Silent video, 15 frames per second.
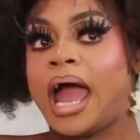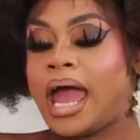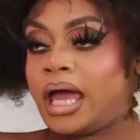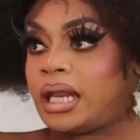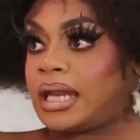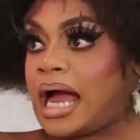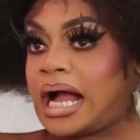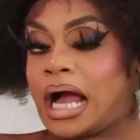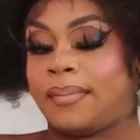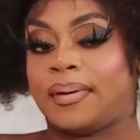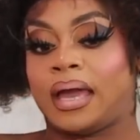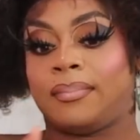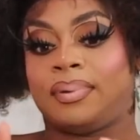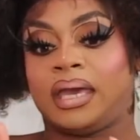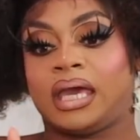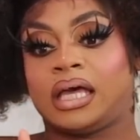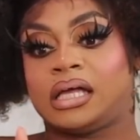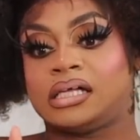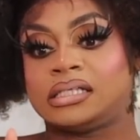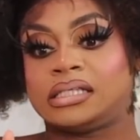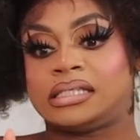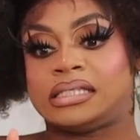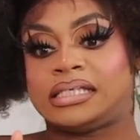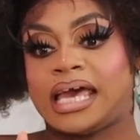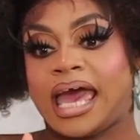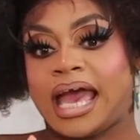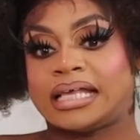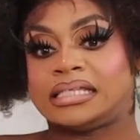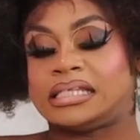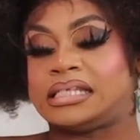Right, now I got to pay bills,
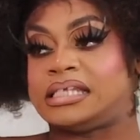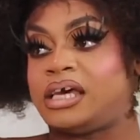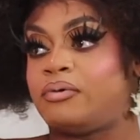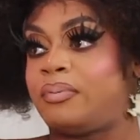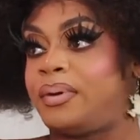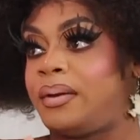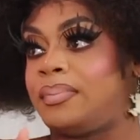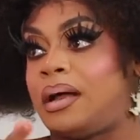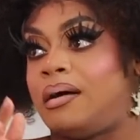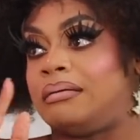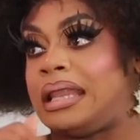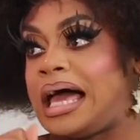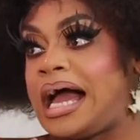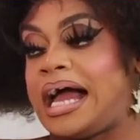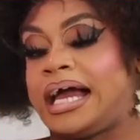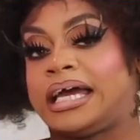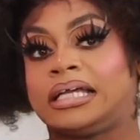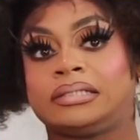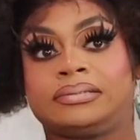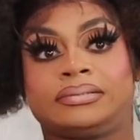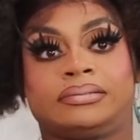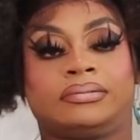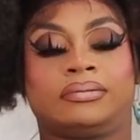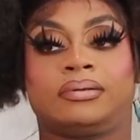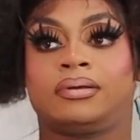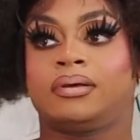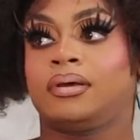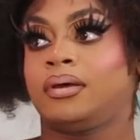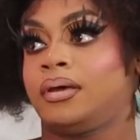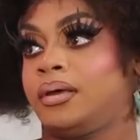taxes, deal with people
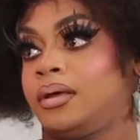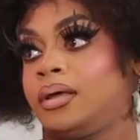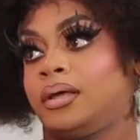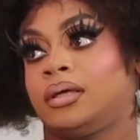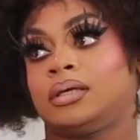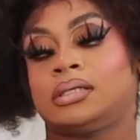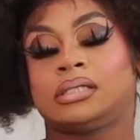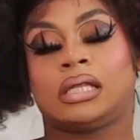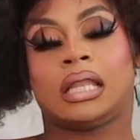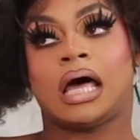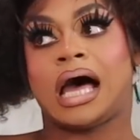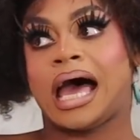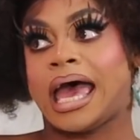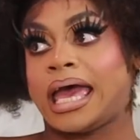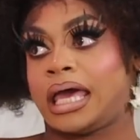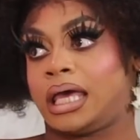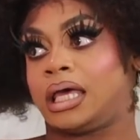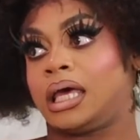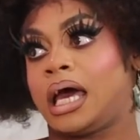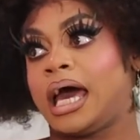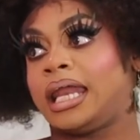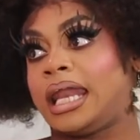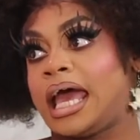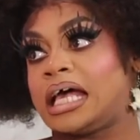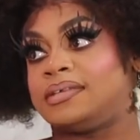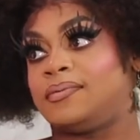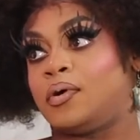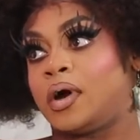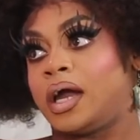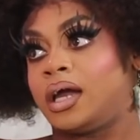online. It's a lot. Yeah. I didn't ask
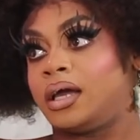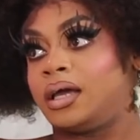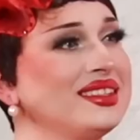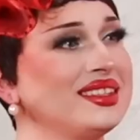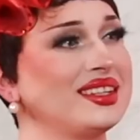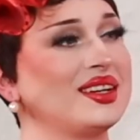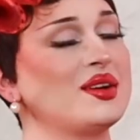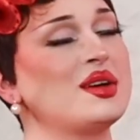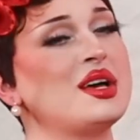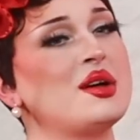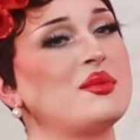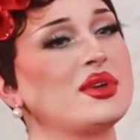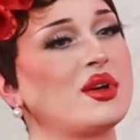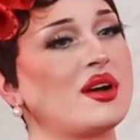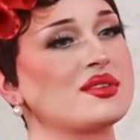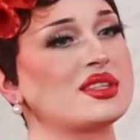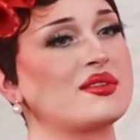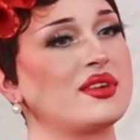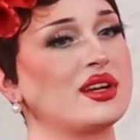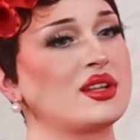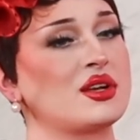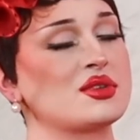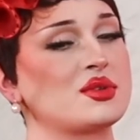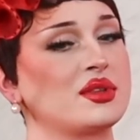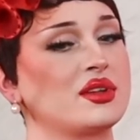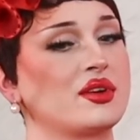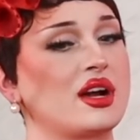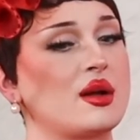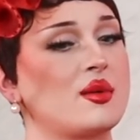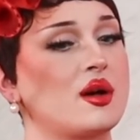for it. Yeah, but you're obviously very close with your
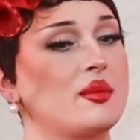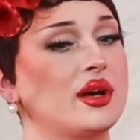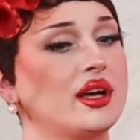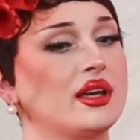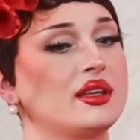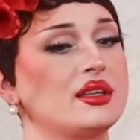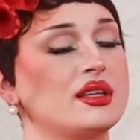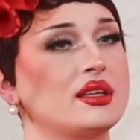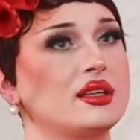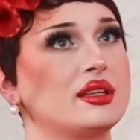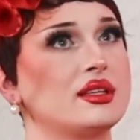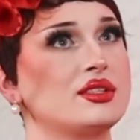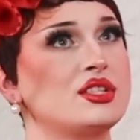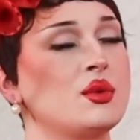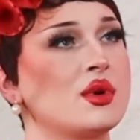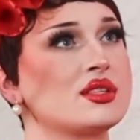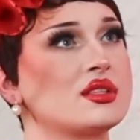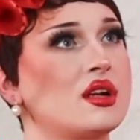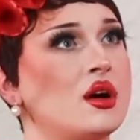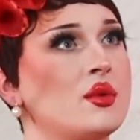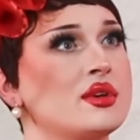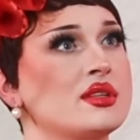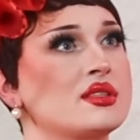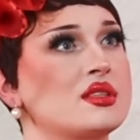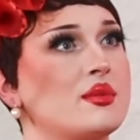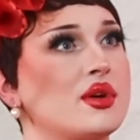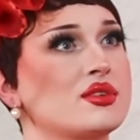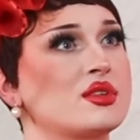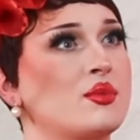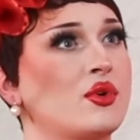grandma, but she wasn't always the
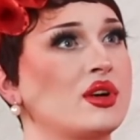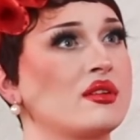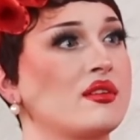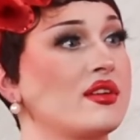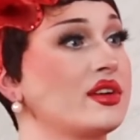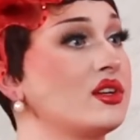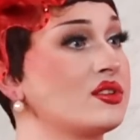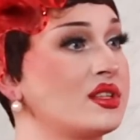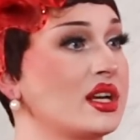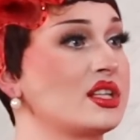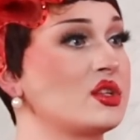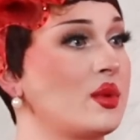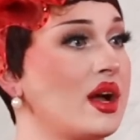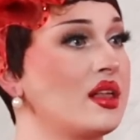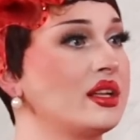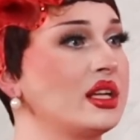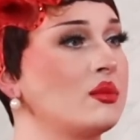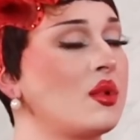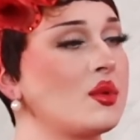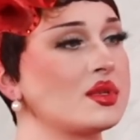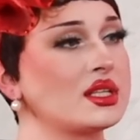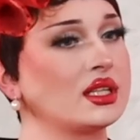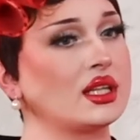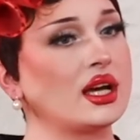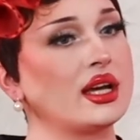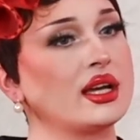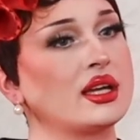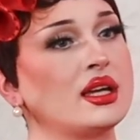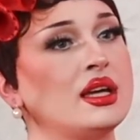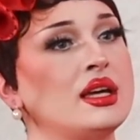most supportive of like your sexuality. What was it
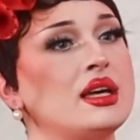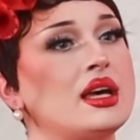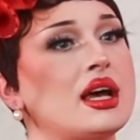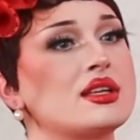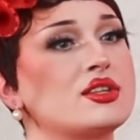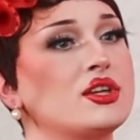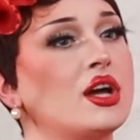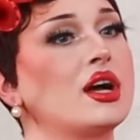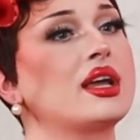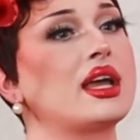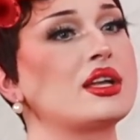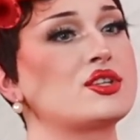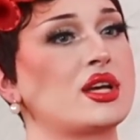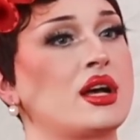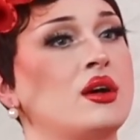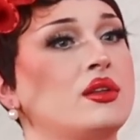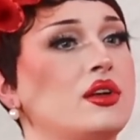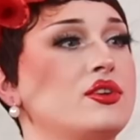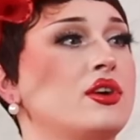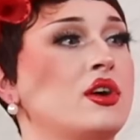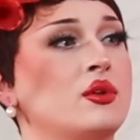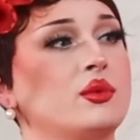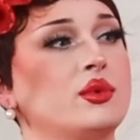like as a young gay child under her